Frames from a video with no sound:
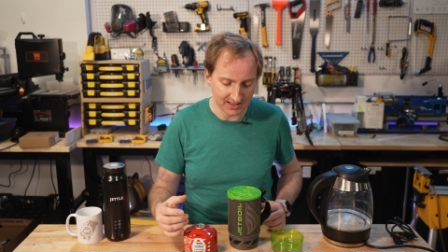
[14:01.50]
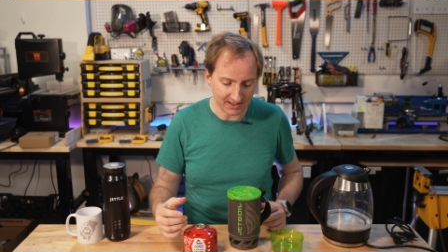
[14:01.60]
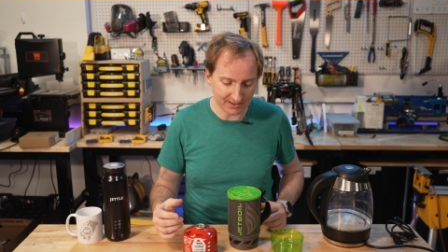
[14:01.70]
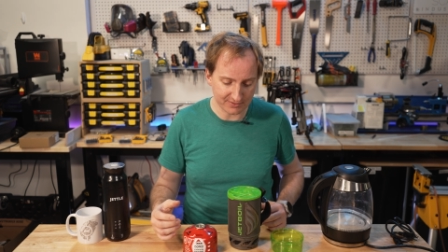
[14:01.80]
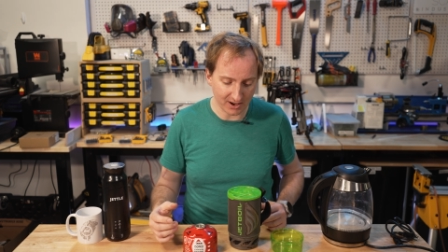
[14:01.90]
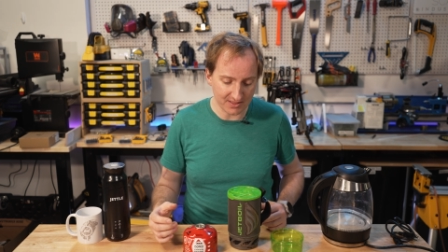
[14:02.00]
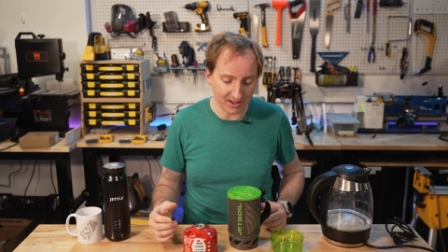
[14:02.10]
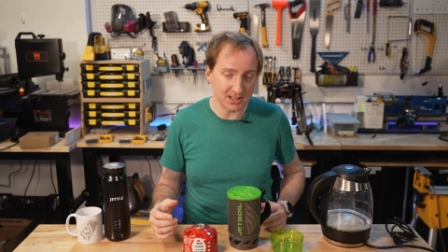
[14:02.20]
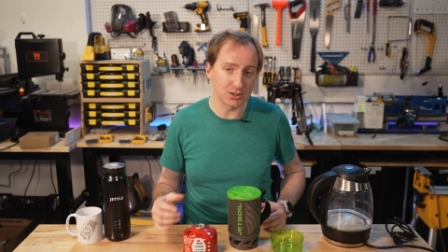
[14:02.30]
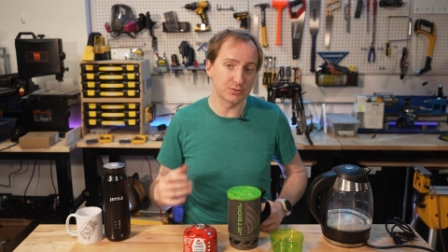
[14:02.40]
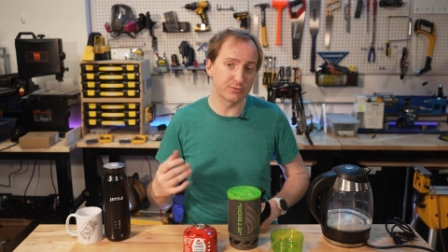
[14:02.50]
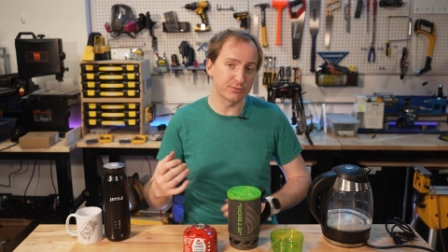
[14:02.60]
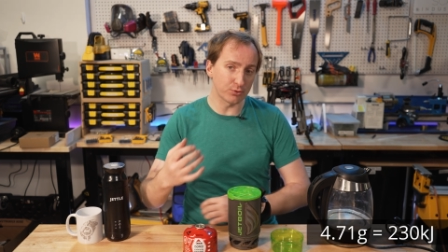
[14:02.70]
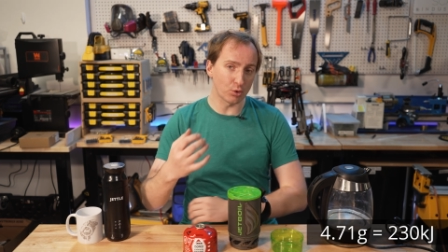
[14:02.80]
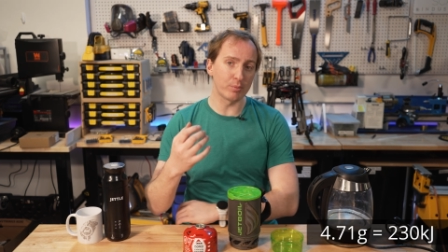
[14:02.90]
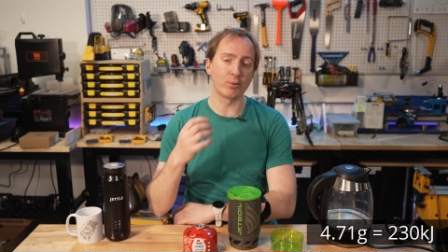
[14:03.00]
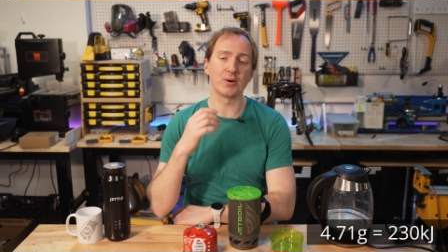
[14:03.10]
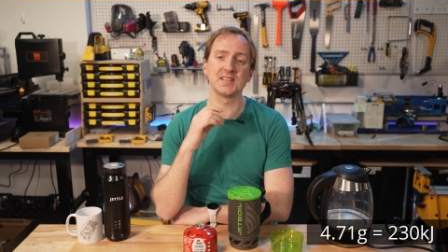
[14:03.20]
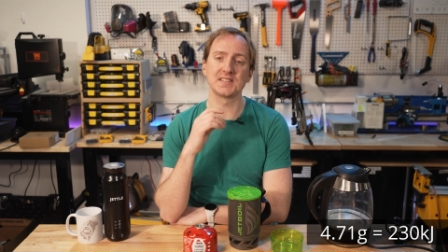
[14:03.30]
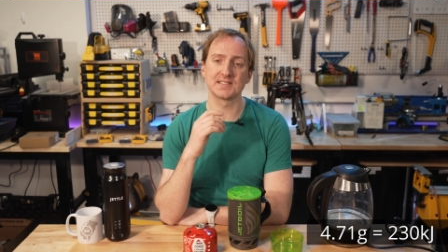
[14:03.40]
I find that I used
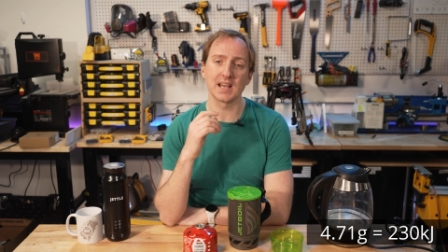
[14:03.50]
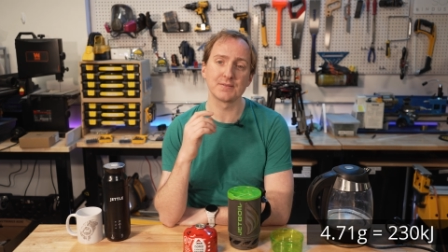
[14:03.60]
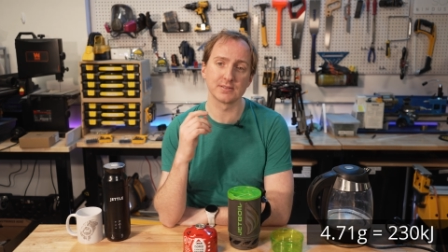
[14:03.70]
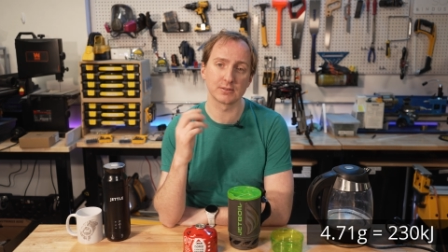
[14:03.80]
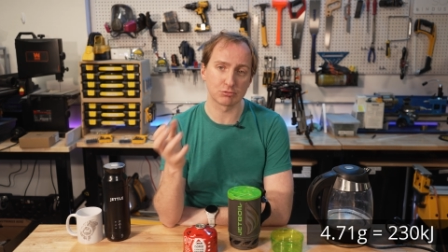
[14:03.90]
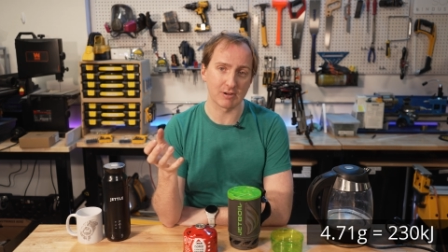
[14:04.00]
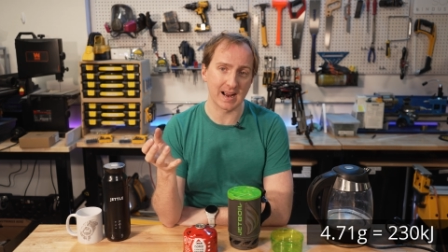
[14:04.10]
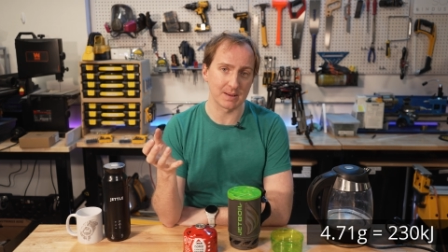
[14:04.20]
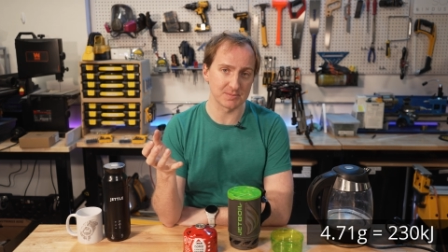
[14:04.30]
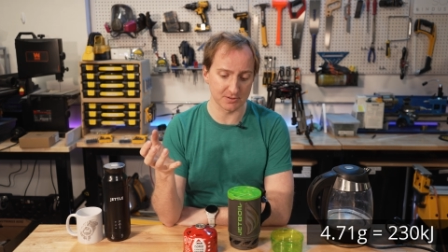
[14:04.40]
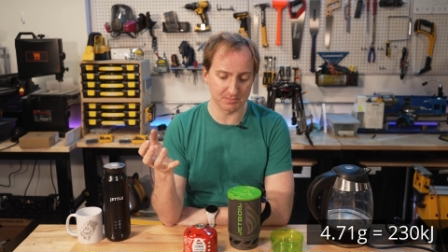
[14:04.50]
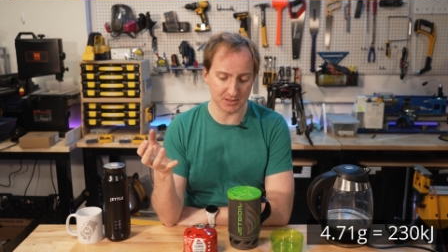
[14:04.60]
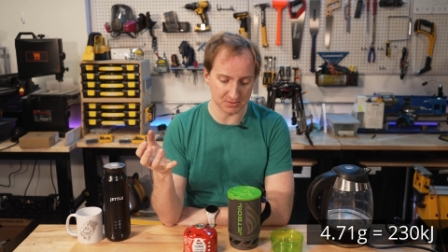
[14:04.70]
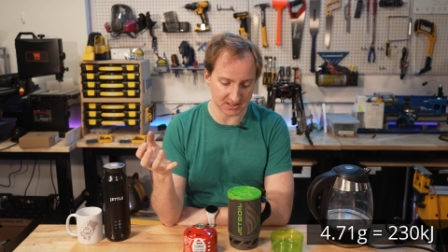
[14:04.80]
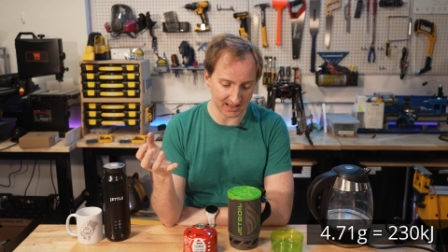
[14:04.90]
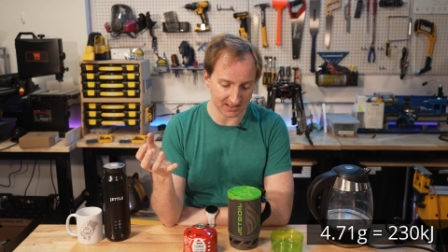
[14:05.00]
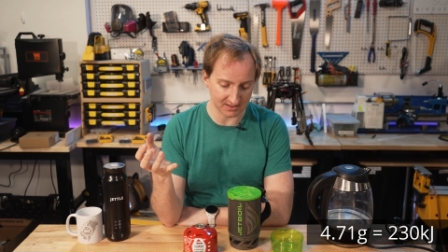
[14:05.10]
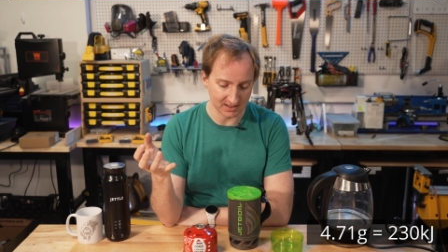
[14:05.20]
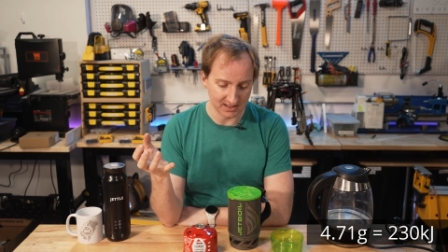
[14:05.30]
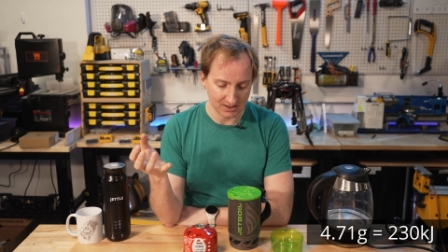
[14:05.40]
4.7 grams of butane,
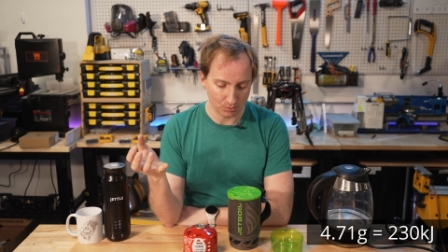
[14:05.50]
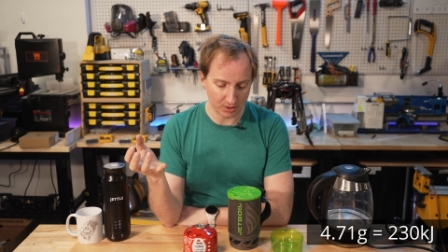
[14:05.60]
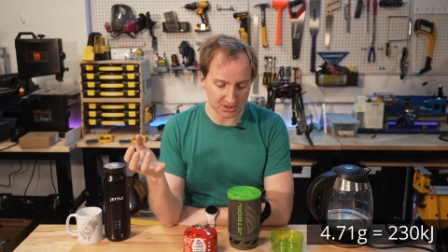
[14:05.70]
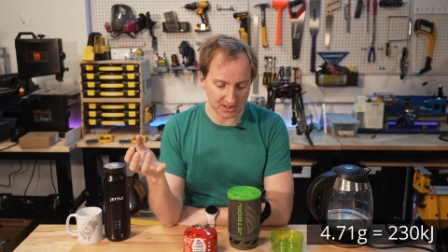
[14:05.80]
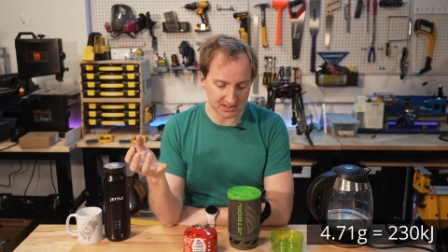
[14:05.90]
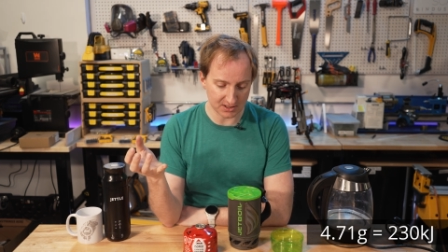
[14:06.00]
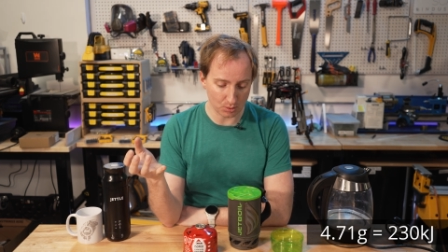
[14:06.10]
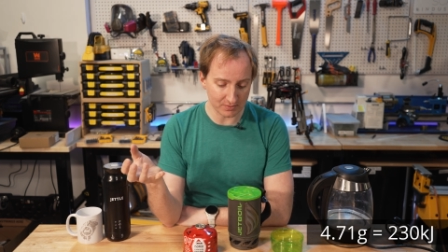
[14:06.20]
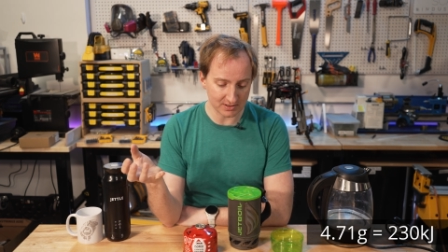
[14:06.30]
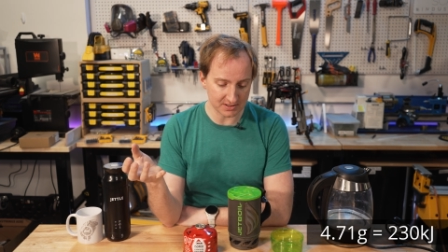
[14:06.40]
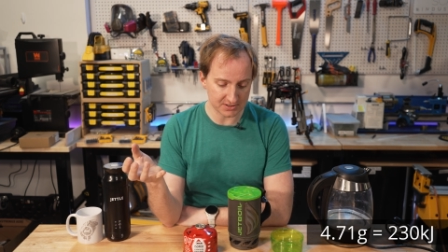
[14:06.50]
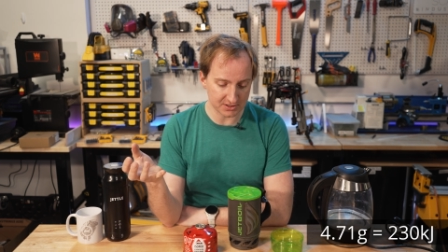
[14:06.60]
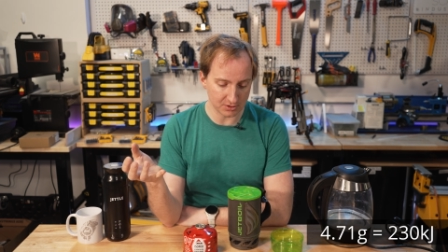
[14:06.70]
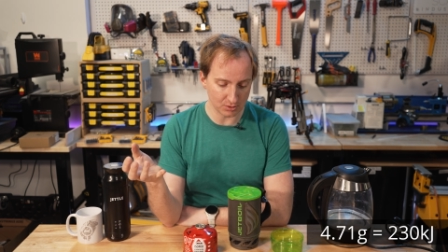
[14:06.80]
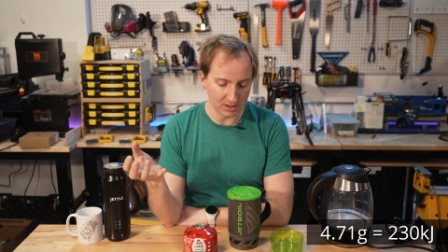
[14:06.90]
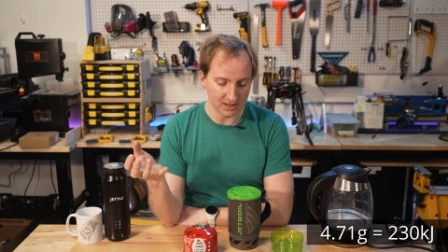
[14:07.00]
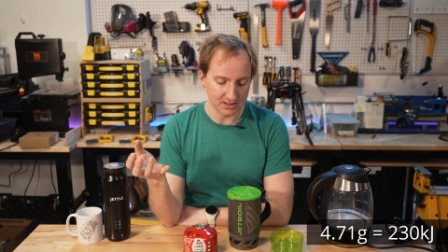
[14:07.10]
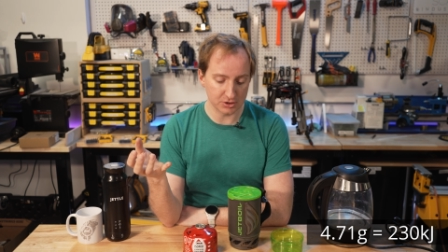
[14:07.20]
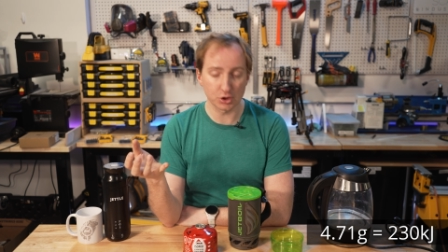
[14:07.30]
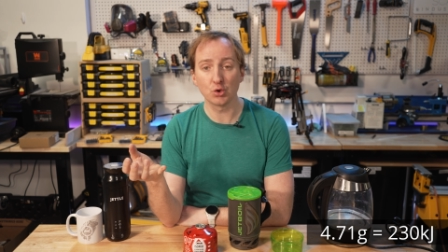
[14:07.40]
which is equivalent to
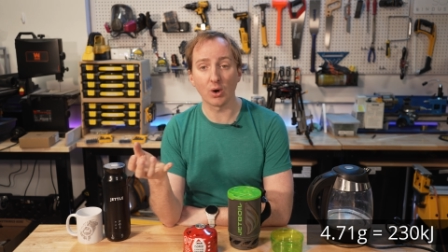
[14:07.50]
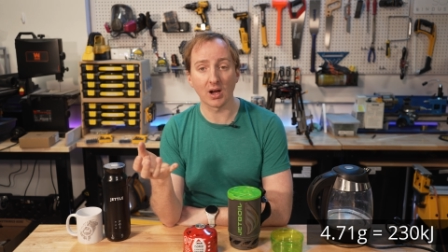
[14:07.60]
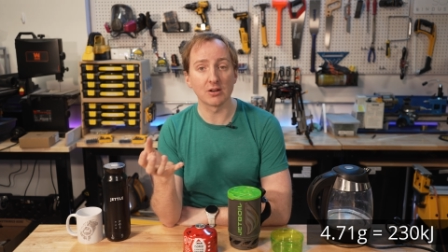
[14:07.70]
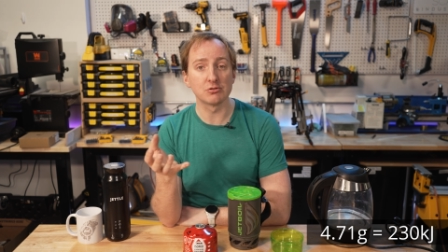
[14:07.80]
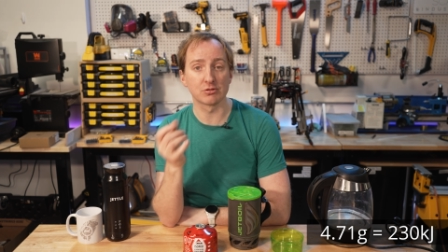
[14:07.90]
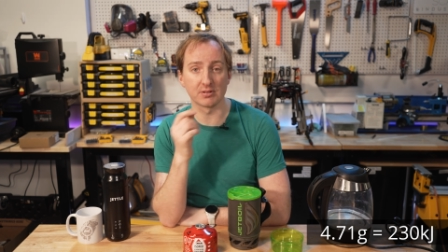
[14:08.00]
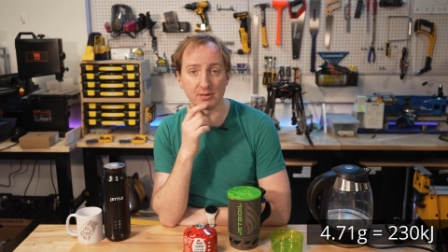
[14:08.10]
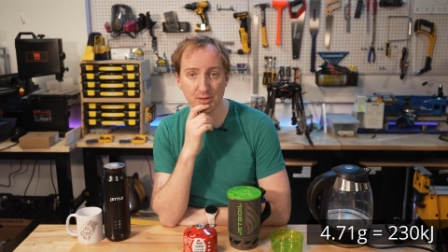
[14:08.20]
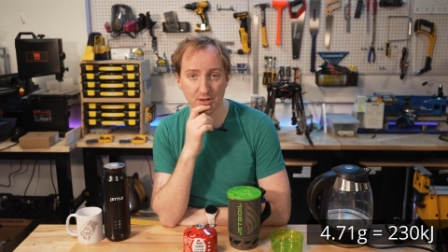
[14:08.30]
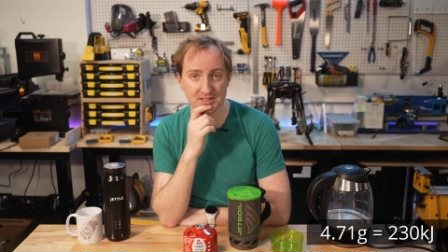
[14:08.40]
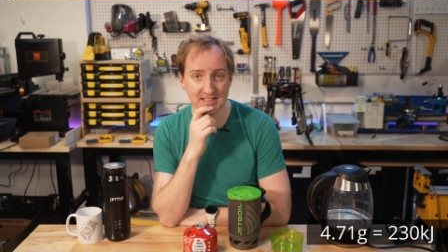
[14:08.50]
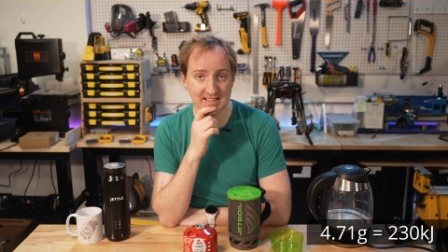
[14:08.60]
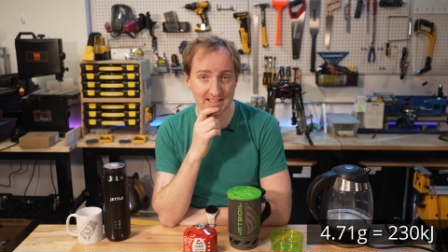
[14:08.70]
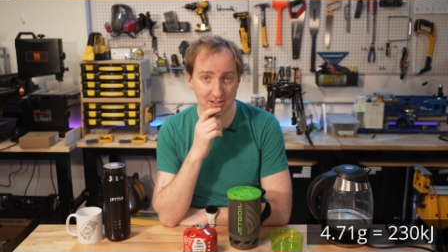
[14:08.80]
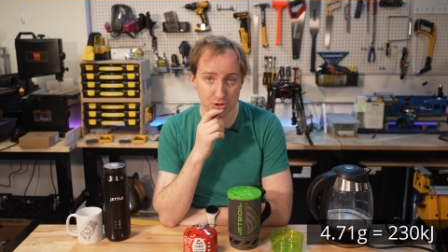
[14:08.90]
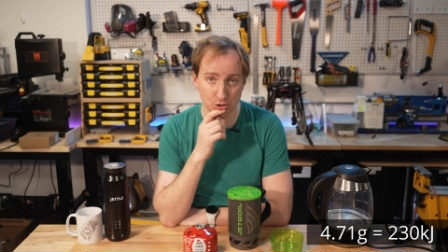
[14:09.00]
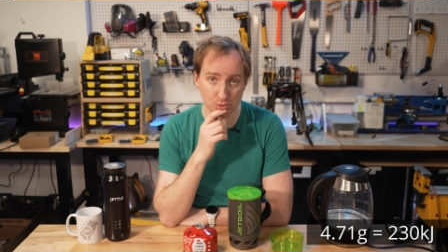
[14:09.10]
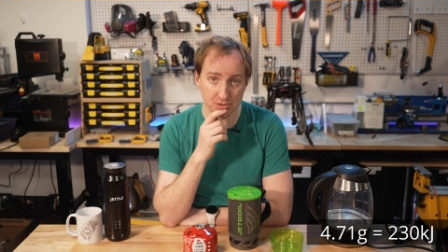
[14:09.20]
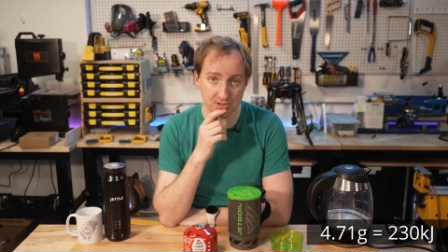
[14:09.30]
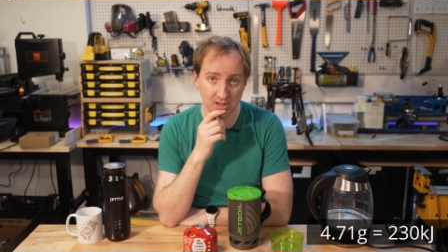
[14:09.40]
230
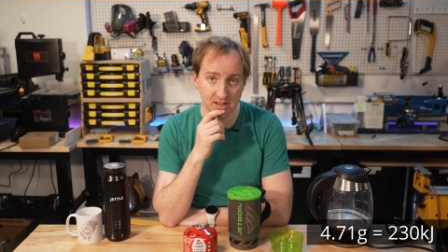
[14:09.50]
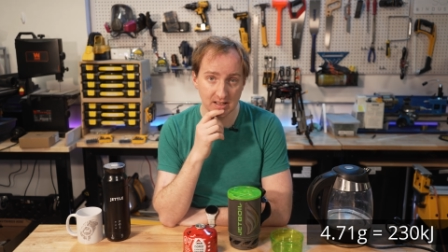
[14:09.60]
kilojoules.